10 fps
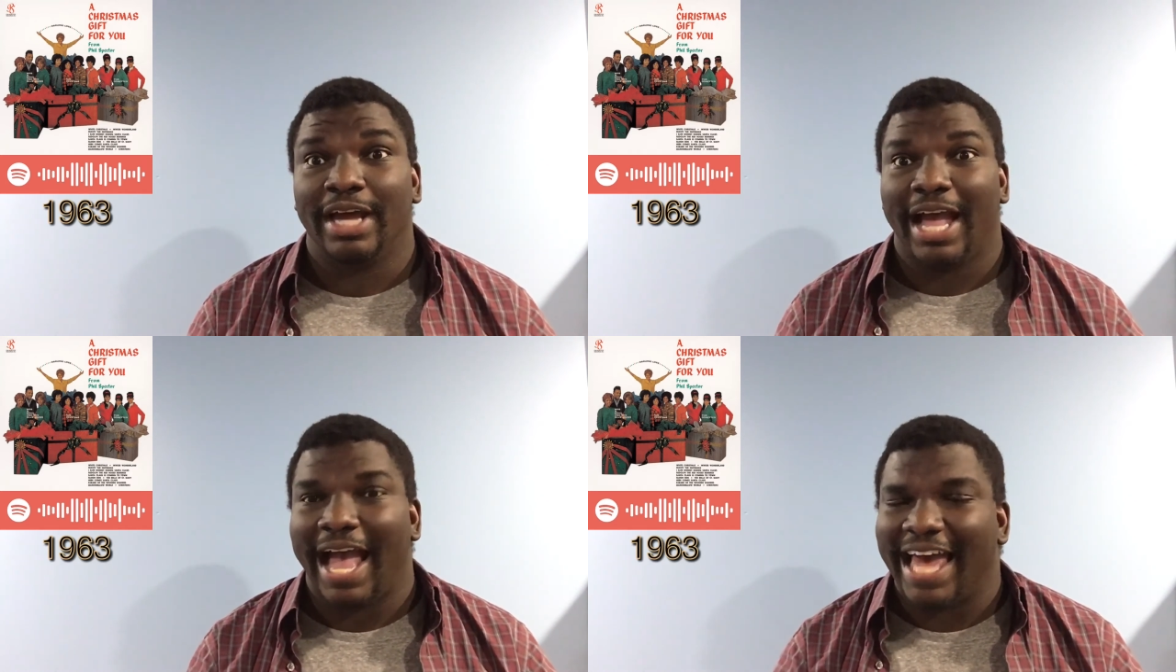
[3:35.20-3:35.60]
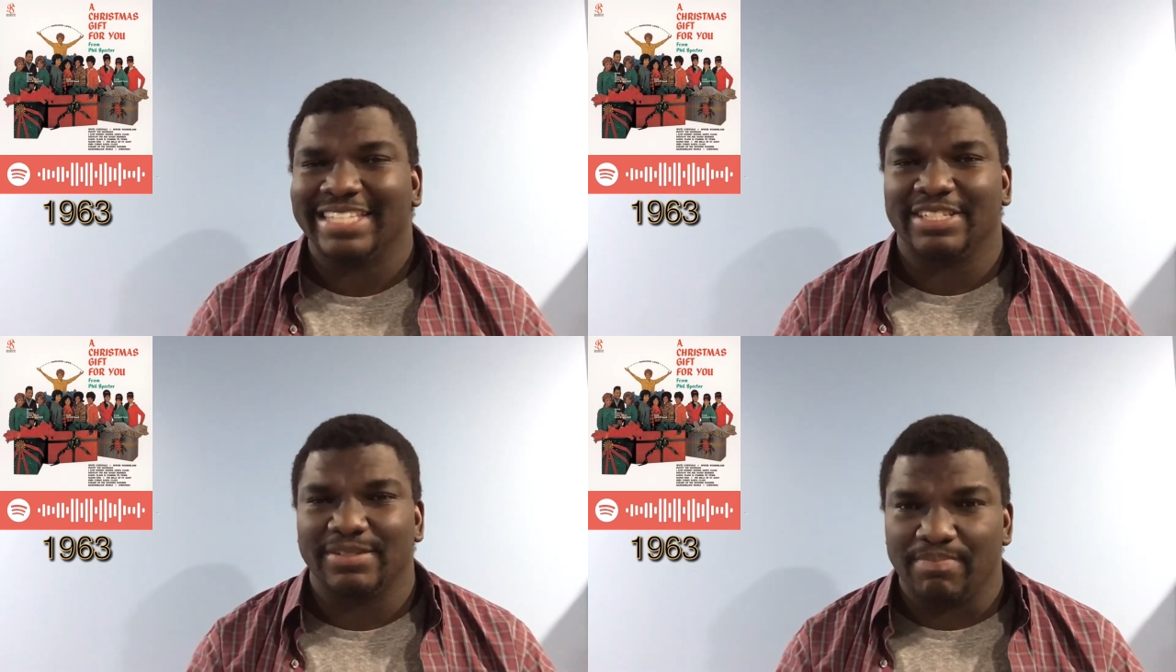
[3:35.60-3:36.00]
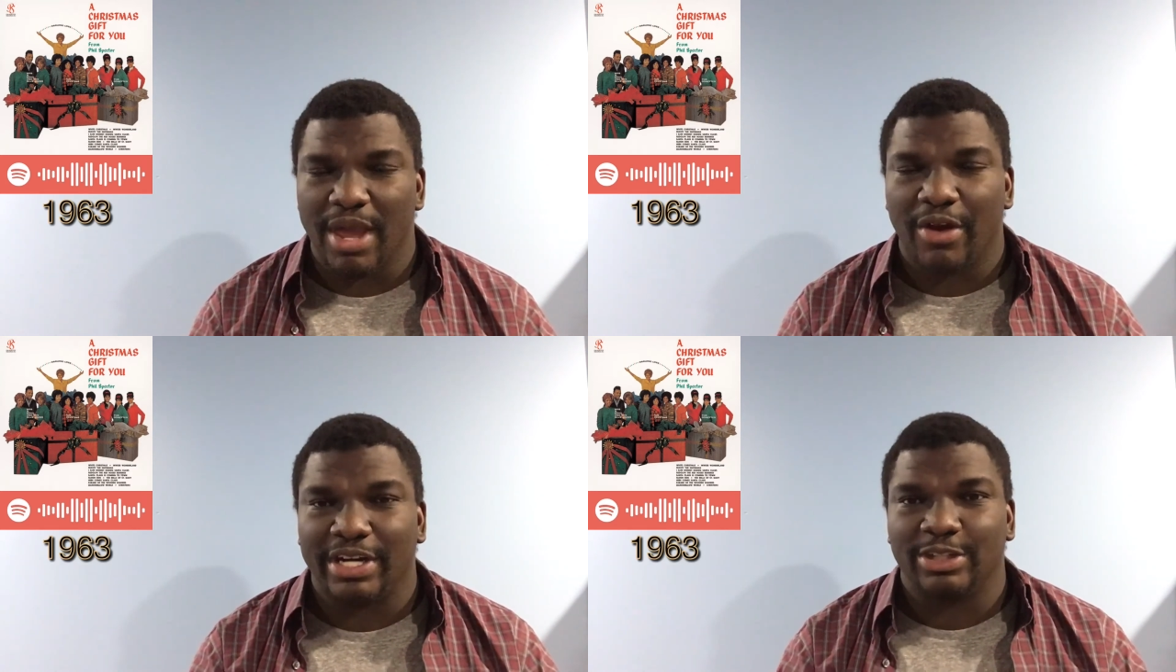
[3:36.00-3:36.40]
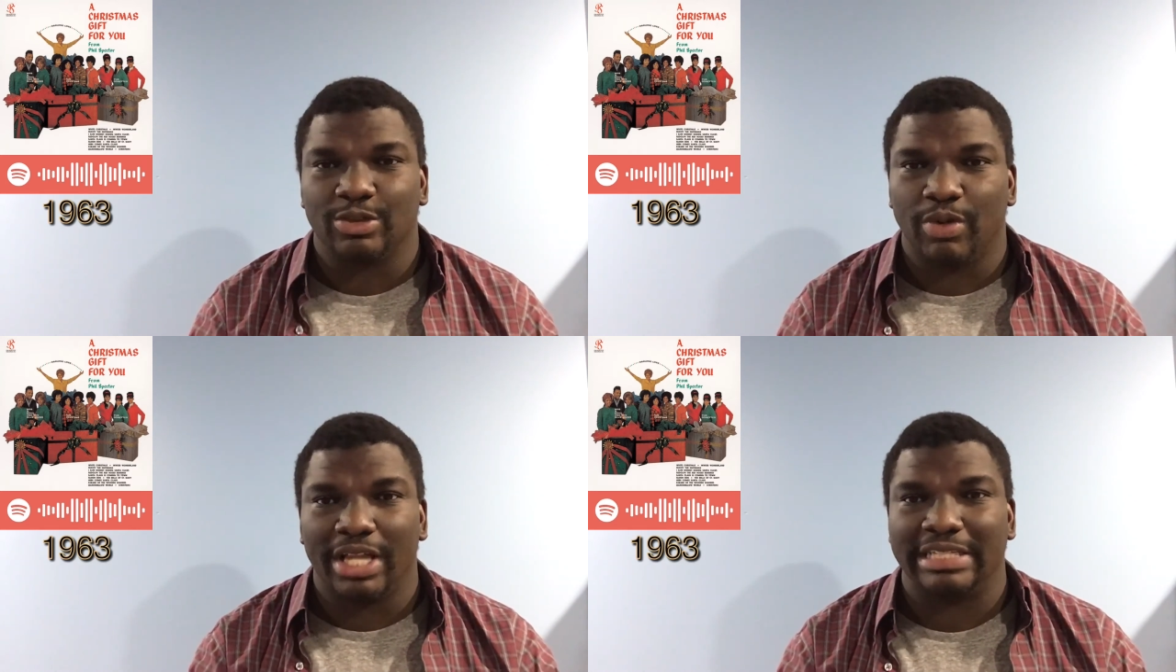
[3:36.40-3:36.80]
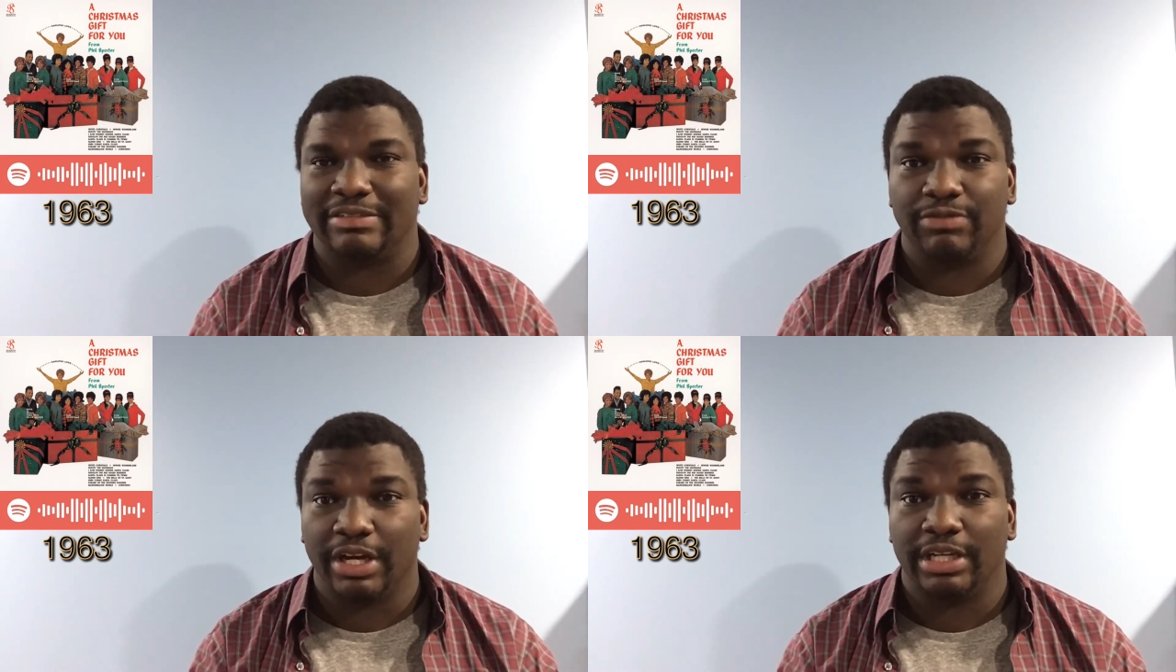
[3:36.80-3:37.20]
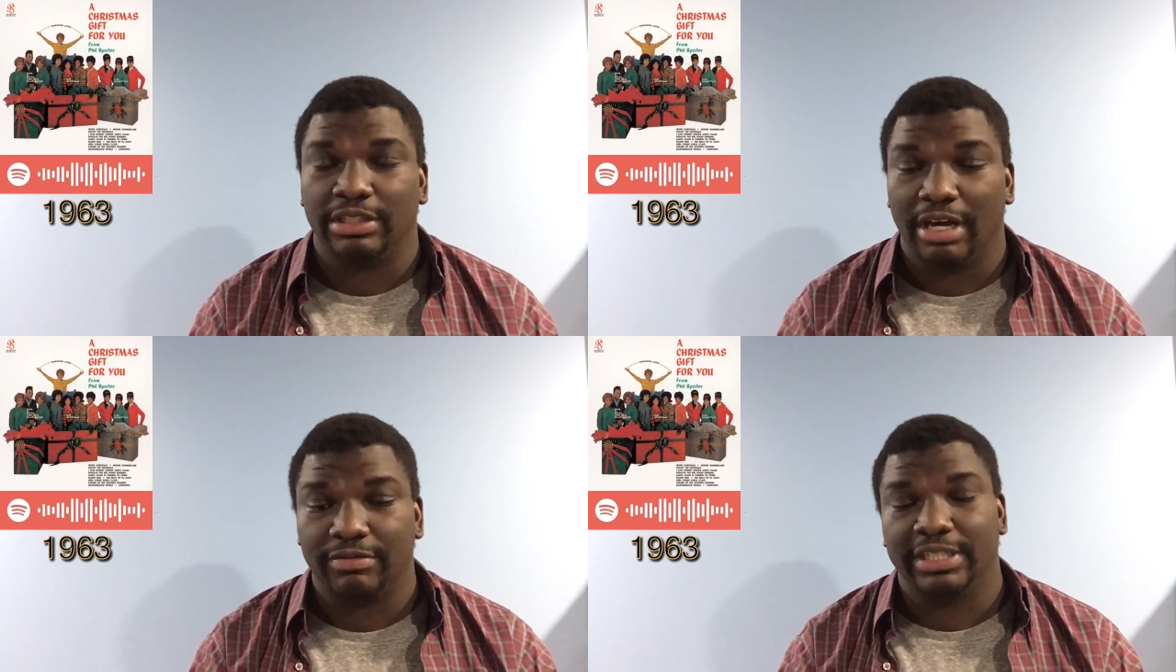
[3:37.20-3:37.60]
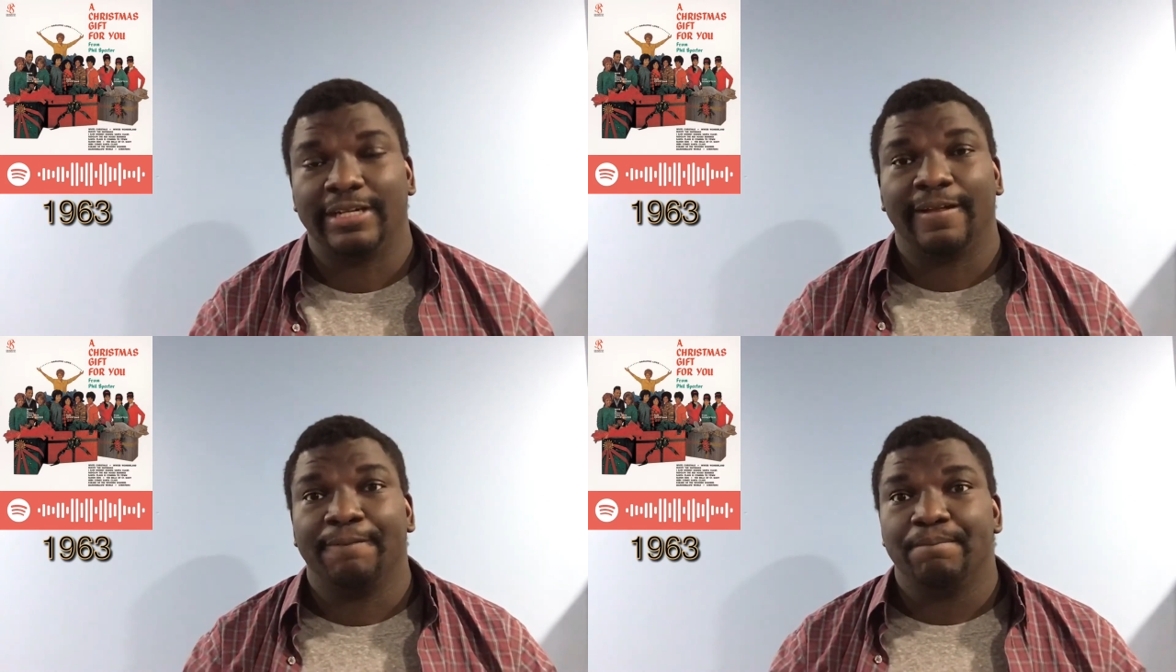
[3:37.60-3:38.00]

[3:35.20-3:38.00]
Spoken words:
has its merit as well. It's very lovely.